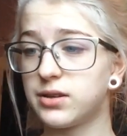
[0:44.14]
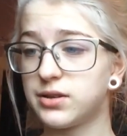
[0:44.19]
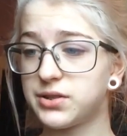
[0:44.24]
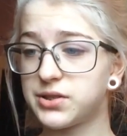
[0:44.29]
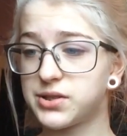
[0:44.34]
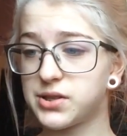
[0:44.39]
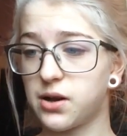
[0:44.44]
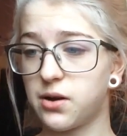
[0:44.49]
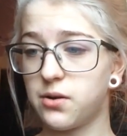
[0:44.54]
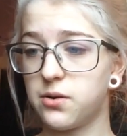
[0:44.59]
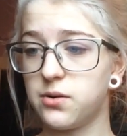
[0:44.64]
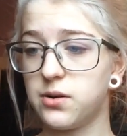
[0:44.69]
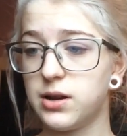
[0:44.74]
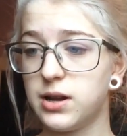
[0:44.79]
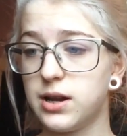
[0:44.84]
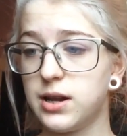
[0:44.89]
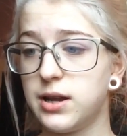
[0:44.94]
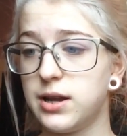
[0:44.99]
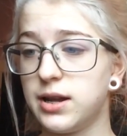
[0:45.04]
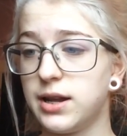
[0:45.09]
so
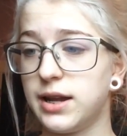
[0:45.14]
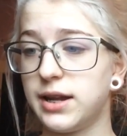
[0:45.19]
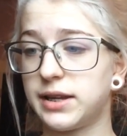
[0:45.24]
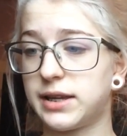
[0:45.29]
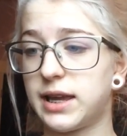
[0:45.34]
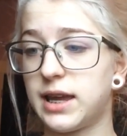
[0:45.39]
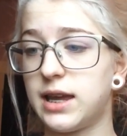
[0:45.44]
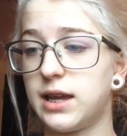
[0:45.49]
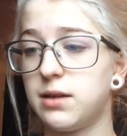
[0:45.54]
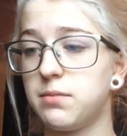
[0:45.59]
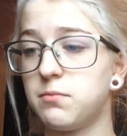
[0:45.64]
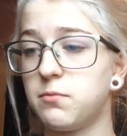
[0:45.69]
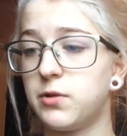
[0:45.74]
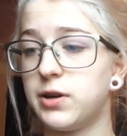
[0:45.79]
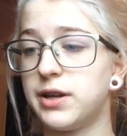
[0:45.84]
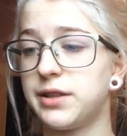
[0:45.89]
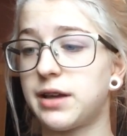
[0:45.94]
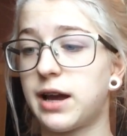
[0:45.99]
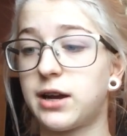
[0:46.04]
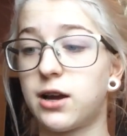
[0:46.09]
it came
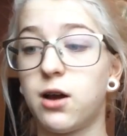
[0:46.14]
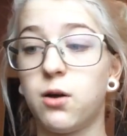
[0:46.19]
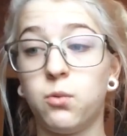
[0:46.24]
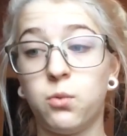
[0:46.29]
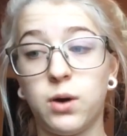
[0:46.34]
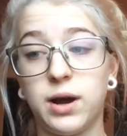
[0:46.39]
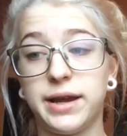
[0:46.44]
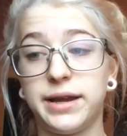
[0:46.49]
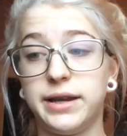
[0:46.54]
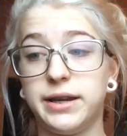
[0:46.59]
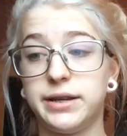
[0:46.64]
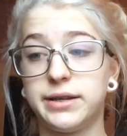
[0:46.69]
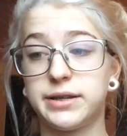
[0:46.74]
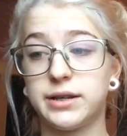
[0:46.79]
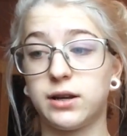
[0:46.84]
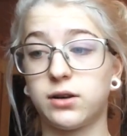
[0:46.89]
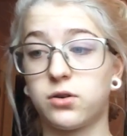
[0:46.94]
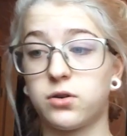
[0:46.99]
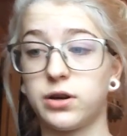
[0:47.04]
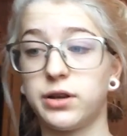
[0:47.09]
with, I got white
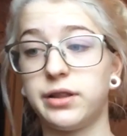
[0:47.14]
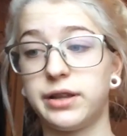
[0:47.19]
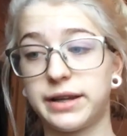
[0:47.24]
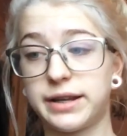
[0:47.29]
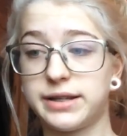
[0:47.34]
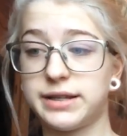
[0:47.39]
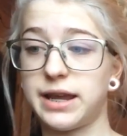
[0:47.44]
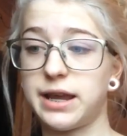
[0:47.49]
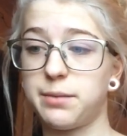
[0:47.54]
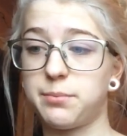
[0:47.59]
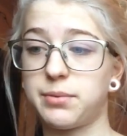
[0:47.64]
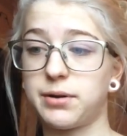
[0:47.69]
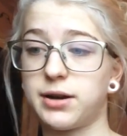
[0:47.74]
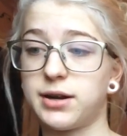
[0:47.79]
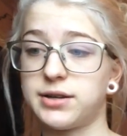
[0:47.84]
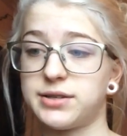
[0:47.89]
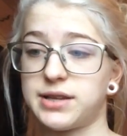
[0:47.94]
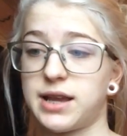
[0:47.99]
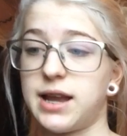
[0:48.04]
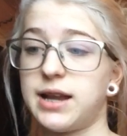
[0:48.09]
acrylic
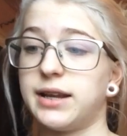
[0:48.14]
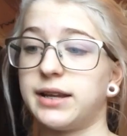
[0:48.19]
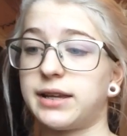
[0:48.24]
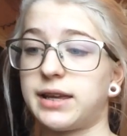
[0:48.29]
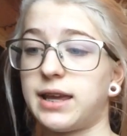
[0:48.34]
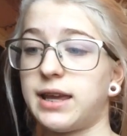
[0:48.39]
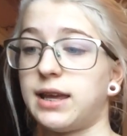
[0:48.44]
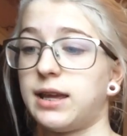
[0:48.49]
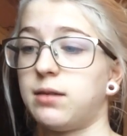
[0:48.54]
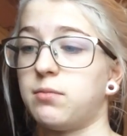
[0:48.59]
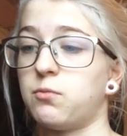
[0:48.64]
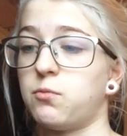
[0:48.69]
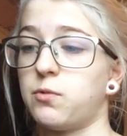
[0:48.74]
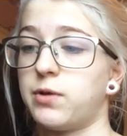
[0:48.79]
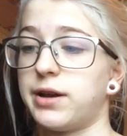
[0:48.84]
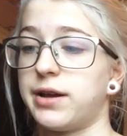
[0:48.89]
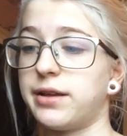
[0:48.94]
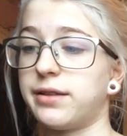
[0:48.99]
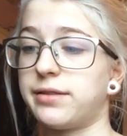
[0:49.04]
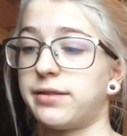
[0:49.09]
tapers, and it came
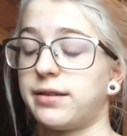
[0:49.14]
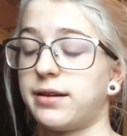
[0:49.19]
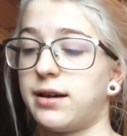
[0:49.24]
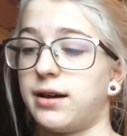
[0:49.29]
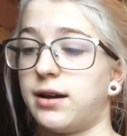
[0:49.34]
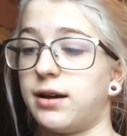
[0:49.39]
with